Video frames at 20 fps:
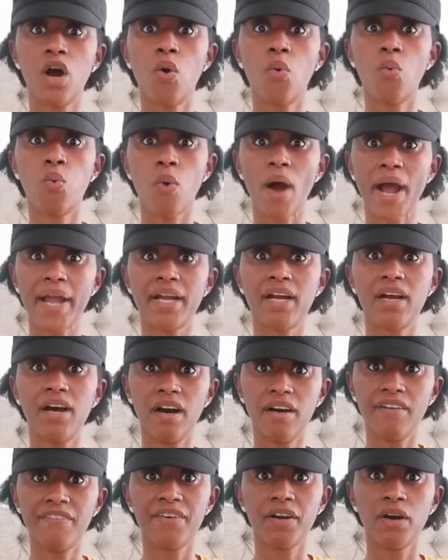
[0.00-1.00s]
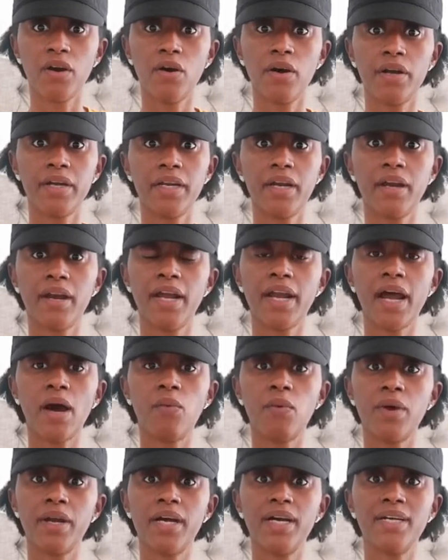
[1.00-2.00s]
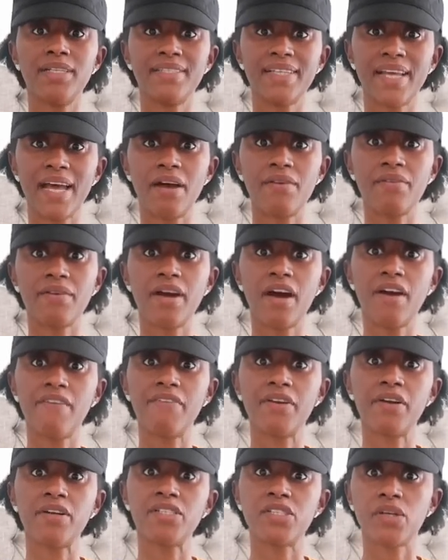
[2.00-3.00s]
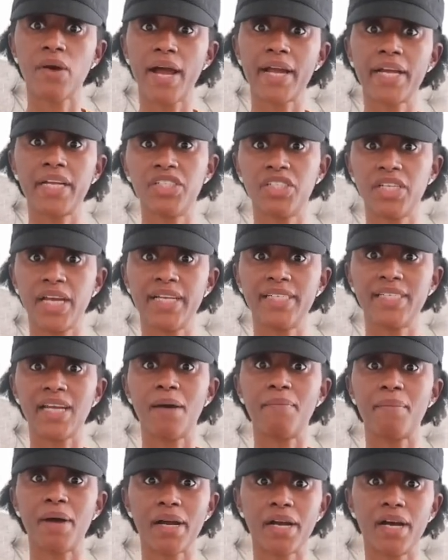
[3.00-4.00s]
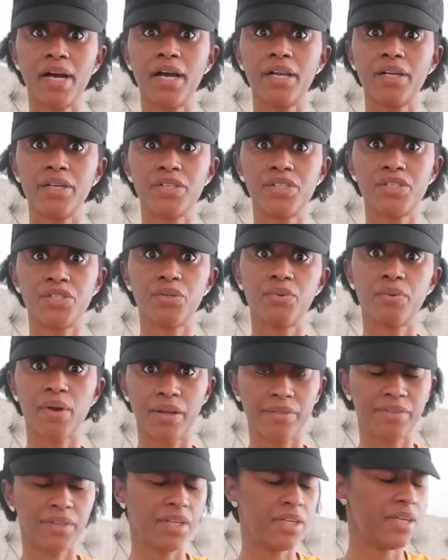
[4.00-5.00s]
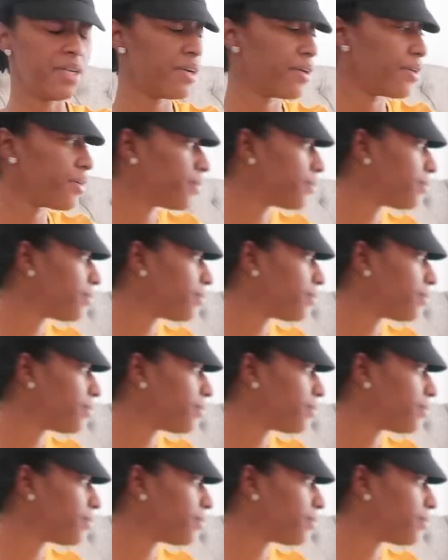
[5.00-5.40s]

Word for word: a white comforter on there and I wanted a down comforter so I can change out my colors throughout the year